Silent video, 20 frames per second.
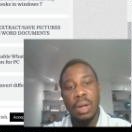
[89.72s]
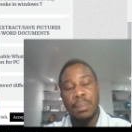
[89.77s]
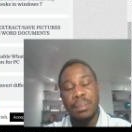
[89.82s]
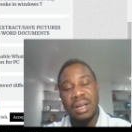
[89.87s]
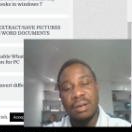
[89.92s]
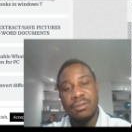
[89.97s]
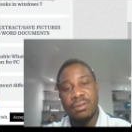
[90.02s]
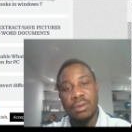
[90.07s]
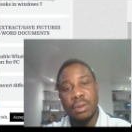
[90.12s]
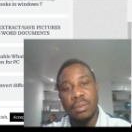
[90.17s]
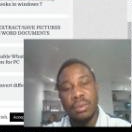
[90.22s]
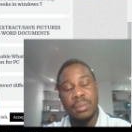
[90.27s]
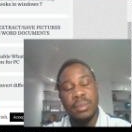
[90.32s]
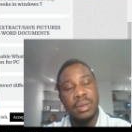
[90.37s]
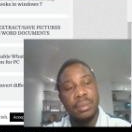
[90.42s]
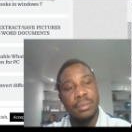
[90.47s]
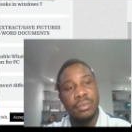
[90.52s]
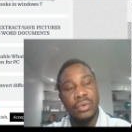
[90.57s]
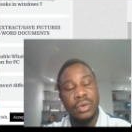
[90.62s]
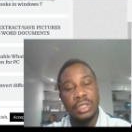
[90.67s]
apart from
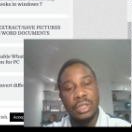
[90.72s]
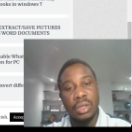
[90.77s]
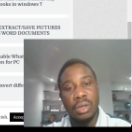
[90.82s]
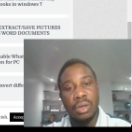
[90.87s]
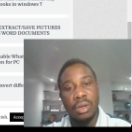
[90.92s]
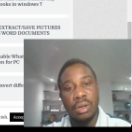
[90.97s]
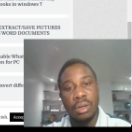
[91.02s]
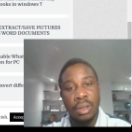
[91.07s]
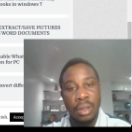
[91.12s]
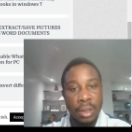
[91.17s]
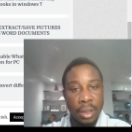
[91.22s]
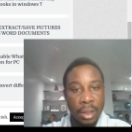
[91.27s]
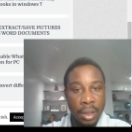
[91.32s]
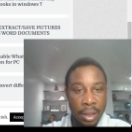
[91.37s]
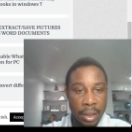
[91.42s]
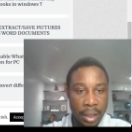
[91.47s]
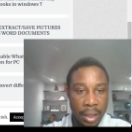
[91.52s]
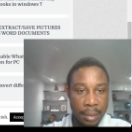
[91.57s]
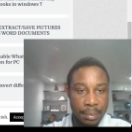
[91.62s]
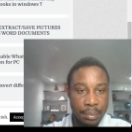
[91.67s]
remembering your
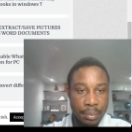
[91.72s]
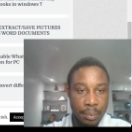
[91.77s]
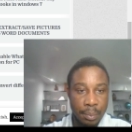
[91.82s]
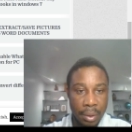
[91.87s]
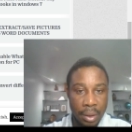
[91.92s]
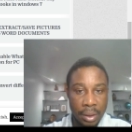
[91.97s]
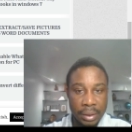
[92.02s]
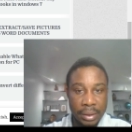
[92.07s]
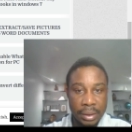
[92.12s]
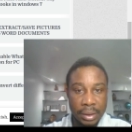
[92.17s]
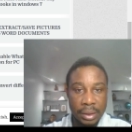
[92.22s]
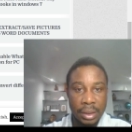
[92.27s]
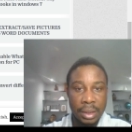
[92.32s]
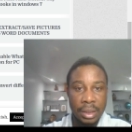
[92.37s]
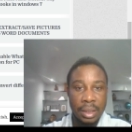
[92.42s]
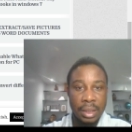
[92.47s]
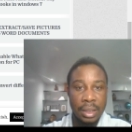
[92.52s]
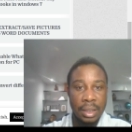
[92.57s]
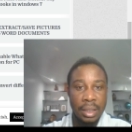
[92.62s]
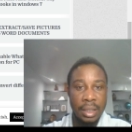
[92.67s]
clipboard,
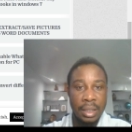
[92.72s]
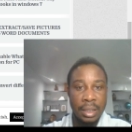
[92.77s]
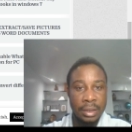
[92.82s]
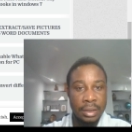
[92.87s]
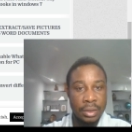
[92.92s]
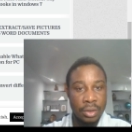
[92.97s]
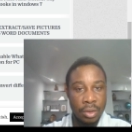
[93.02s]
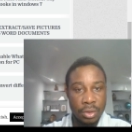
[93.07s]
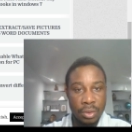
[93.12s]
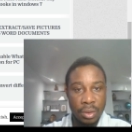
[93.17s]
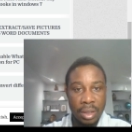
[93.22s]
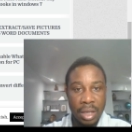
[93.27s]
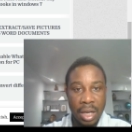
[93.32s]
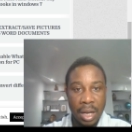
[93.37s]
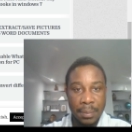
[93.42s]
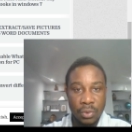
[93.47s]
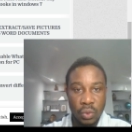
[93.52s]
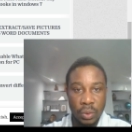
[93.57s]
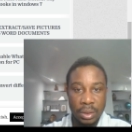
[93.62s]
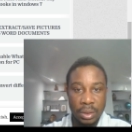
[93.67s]
it also
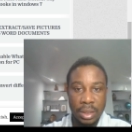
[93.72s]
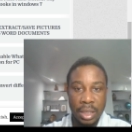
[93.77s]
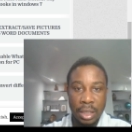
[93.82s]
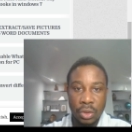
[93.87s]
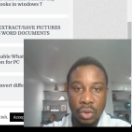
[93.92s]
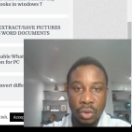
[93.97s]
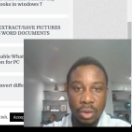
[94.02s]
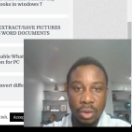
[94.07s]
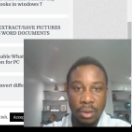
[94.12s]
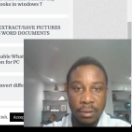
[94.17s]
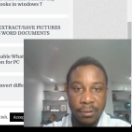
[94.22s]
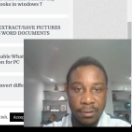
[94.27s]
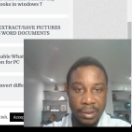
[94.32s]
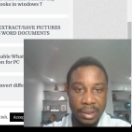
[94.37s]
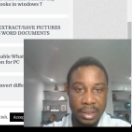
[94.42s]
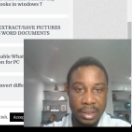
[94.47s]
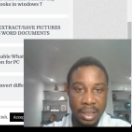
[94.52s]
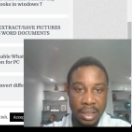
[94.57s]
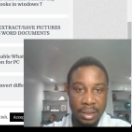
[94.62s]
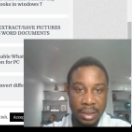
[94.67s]
comes with a ton of
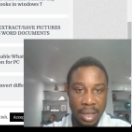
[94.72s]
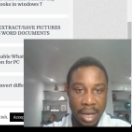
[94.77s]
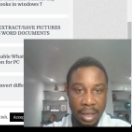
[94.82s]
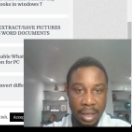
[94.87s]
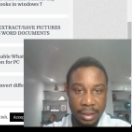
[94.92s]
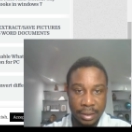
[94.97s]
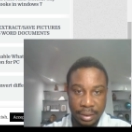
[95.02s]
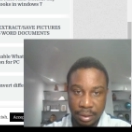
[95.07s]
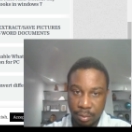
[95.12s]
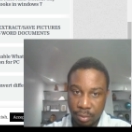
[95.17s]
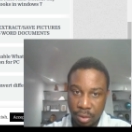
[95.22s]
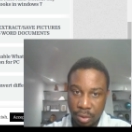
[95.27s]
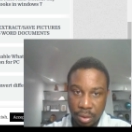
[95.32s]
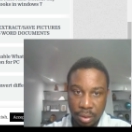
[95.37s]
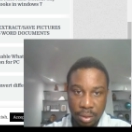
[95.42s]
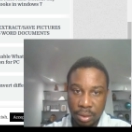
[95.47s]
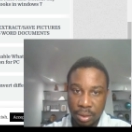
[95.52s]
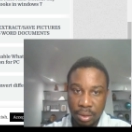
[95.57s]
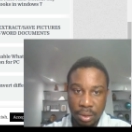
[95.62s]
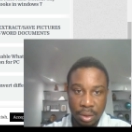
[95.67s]
features like
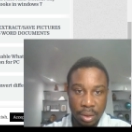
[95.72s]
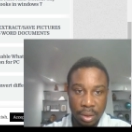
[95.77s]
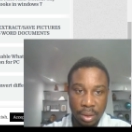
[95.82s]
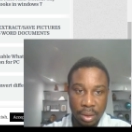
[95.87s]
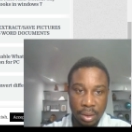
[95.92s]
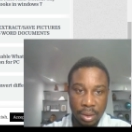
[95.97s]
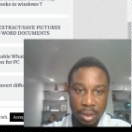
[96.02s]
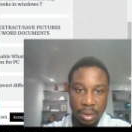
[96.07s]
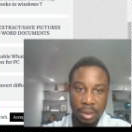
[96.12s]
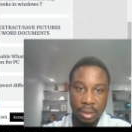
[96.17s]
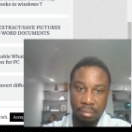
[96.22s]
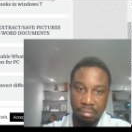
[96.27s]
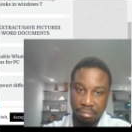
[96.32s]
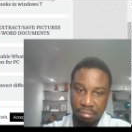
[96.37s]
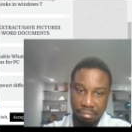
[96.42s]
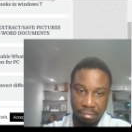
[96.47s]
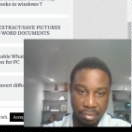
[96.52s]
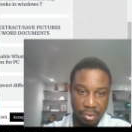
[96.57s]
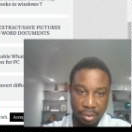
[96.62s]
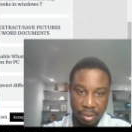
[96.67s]
symbols,
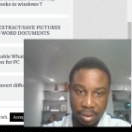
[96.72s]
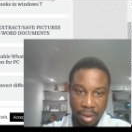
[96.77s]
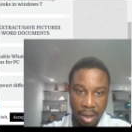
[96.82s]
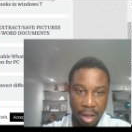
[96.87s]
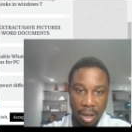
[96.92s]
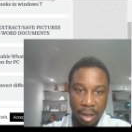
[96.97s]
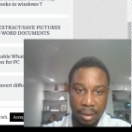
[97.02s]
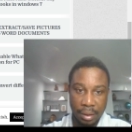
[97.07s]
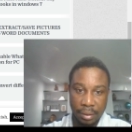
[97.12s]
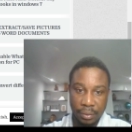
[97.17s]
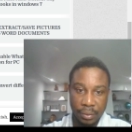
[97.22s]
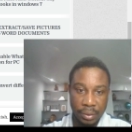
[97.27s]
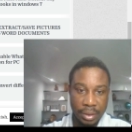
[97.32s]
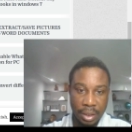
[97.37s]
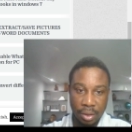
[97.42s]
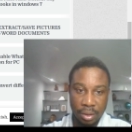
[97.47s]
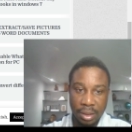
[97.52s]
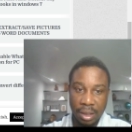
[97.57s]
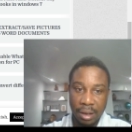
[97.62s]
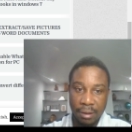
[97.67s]

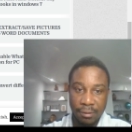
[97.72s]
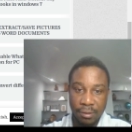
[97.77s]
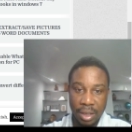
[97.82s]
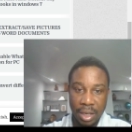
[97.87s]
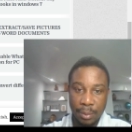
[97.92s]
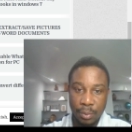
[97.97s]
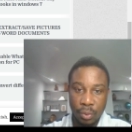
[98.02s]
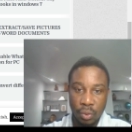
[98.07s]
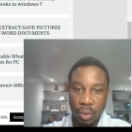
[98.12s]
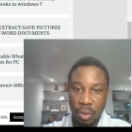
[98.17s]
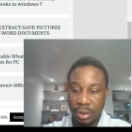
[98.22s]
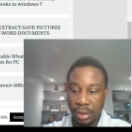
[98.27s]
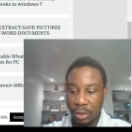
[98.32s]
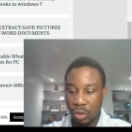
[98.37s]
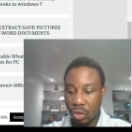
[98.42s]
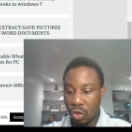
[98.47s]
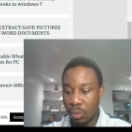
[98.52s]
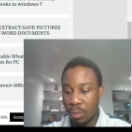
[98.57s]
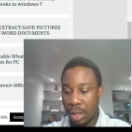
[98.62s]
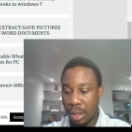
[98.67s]
which are not available on
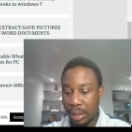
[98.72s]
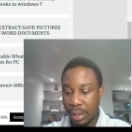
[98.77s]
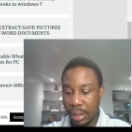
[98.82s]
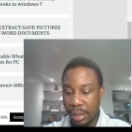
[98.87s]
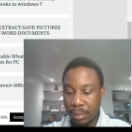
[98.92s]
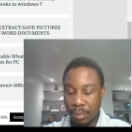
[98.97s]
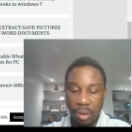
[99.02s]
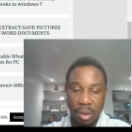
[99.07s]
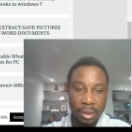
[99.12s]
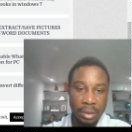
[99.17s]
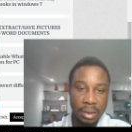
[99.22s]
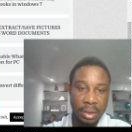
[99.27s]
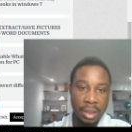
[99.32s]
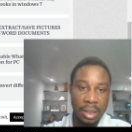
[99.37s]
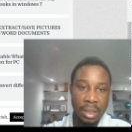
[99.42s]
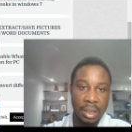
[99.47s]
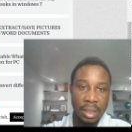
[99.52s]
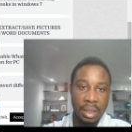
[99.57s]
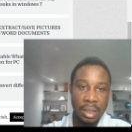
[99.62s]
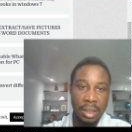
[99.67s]
the normal keyboard.
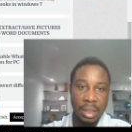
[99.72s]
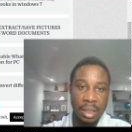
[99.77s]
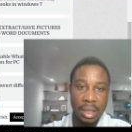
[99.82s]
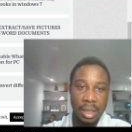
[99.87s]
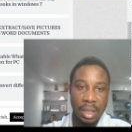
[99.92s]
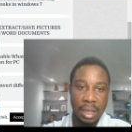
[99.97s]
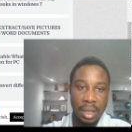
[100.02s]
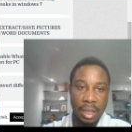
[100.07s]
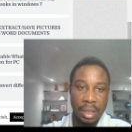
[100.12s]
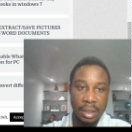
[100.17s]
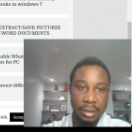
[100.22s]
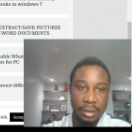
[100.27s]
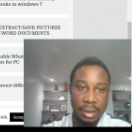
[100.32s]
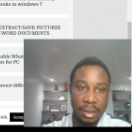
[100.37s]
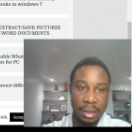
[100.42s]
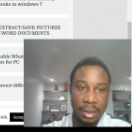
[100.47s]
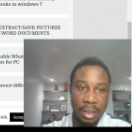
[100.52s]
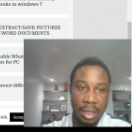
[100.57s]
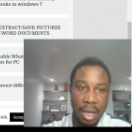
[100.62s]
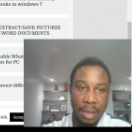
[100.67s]

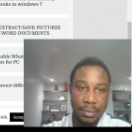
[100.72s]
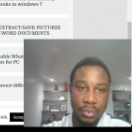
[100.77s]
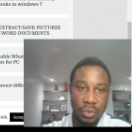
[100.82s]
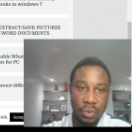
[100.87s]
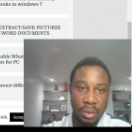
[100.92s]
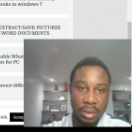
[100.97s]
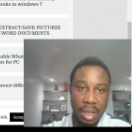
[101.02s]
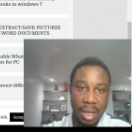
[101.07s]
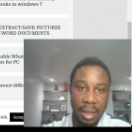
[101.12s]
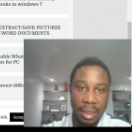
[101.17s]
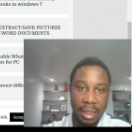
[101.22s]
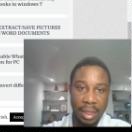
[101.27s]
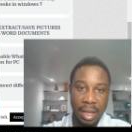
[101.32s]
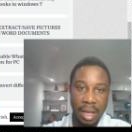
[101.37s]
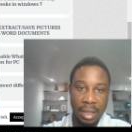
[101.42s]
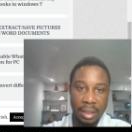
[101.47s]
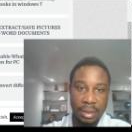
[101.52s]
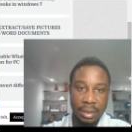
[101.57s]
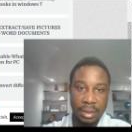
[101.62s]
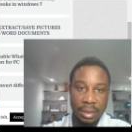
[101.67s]
And it comes with
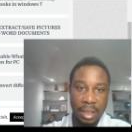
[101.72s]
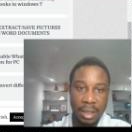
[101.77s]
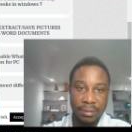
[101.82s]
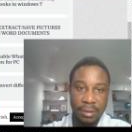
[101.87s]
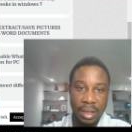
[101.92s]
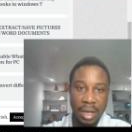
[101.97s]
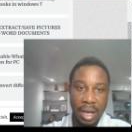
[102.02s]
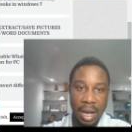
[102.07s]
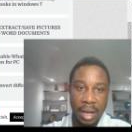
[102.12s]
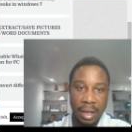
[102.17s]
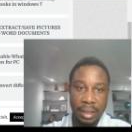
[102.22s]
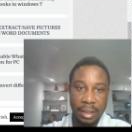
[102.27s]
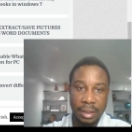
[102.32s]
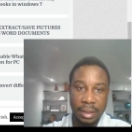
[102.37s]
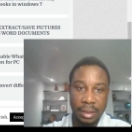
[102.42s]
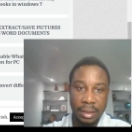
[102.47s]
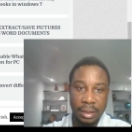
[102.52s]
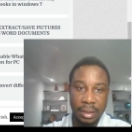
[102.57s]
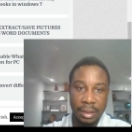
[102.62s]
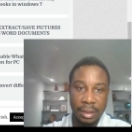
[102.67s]
other stuff
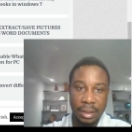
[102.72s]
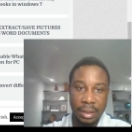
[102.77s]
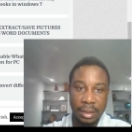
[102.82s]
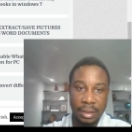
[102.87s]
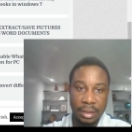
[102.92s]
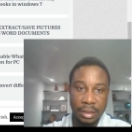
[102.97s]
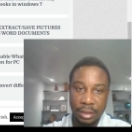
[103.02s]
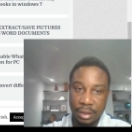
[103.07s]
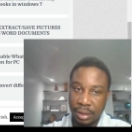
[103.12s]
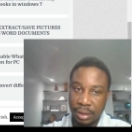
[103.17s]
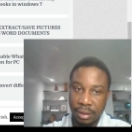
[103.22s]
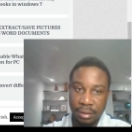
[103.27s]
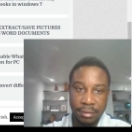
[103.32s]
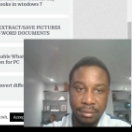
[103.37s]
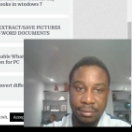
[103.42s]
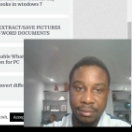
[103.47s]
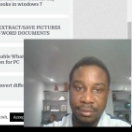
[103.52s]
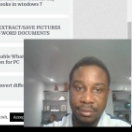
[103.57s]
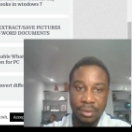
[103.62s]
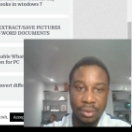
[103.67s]
like
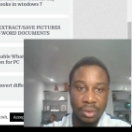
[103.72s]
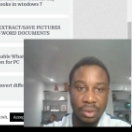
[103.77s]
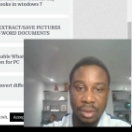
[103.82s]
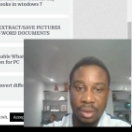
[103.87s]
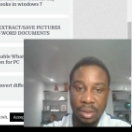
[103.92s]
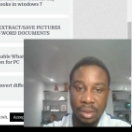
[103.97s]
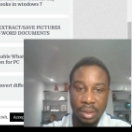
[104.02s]
GIF.